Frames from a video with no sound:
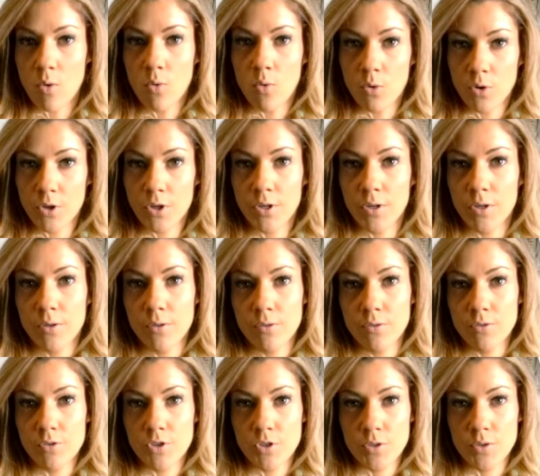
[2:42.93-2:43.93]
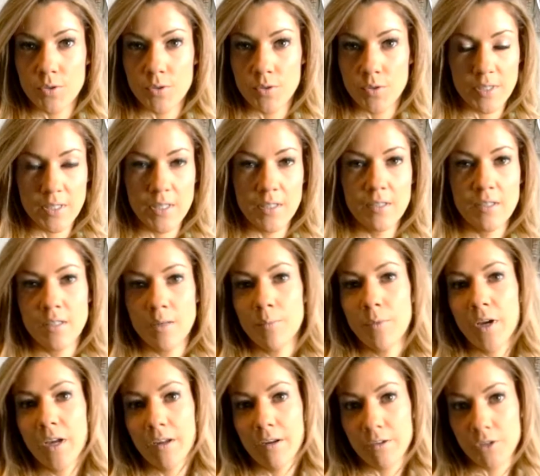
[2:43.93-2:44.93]
or just see some
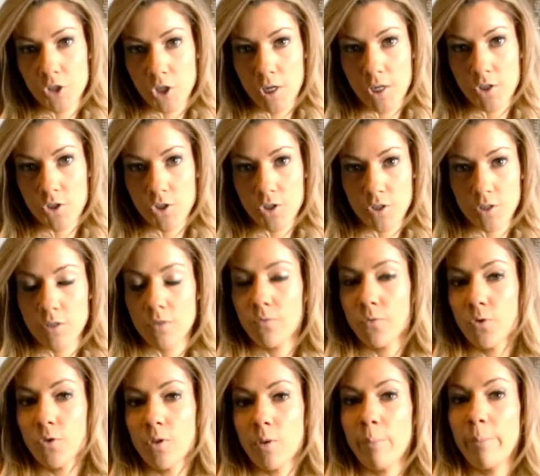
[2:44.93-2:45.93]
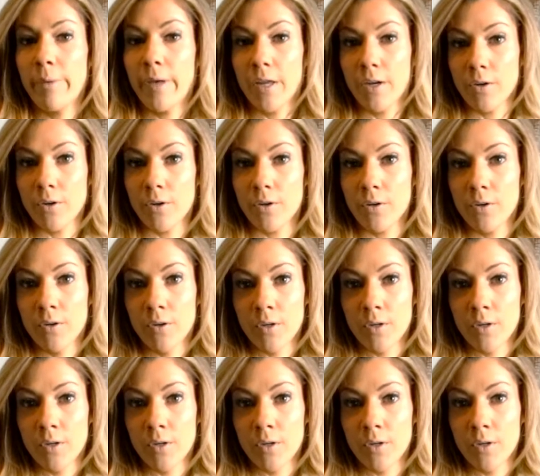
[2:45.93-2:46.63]
kind of changes for the better